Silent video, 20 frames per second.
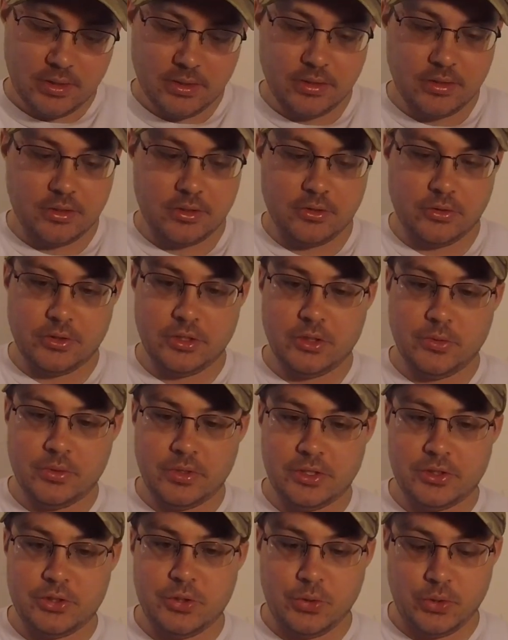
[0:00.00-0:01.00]
You know, you don't
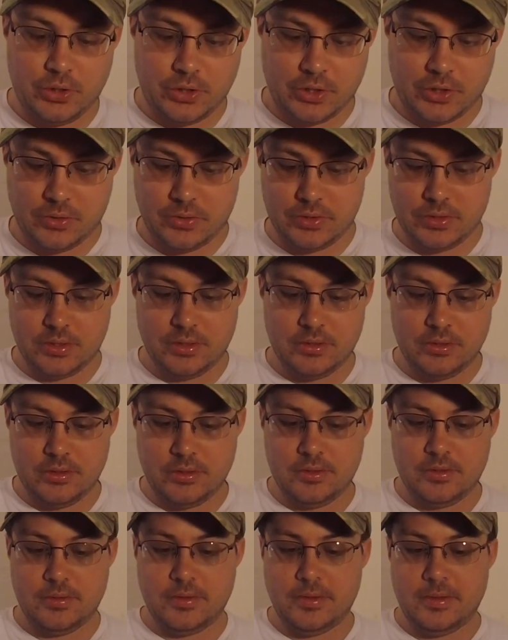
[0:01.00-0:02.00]
want it too close.
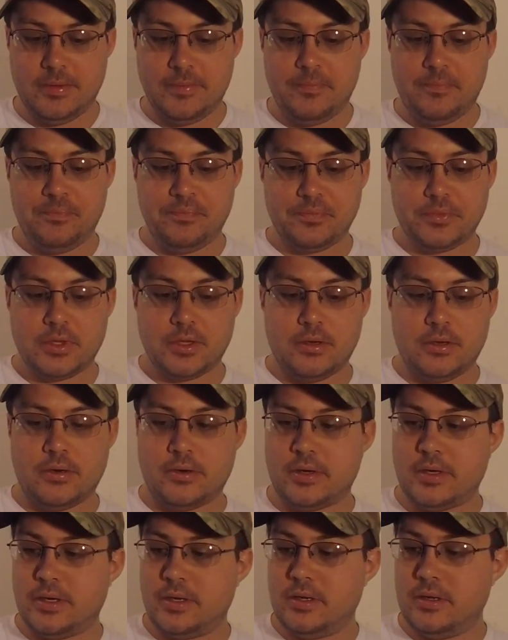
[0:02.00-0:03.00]

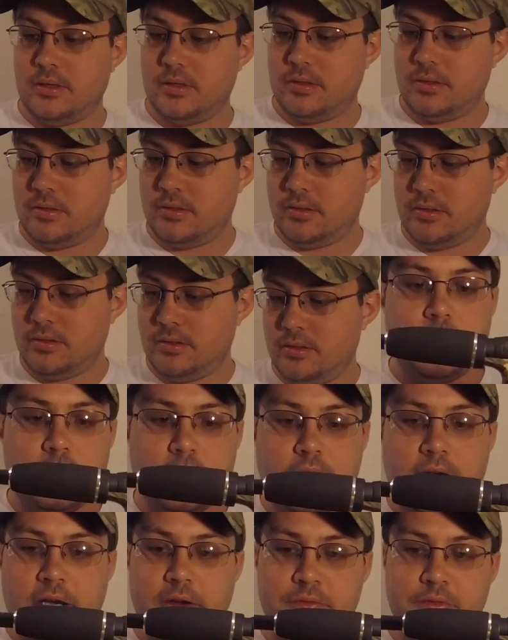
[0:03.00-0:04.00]
All right,
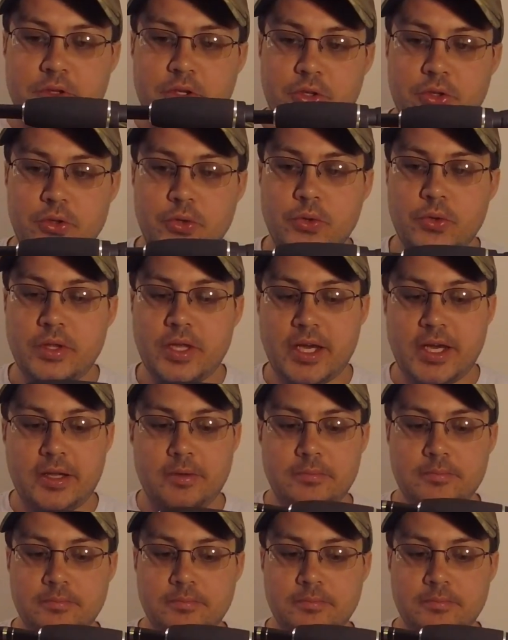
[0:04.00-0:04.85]
after you do that,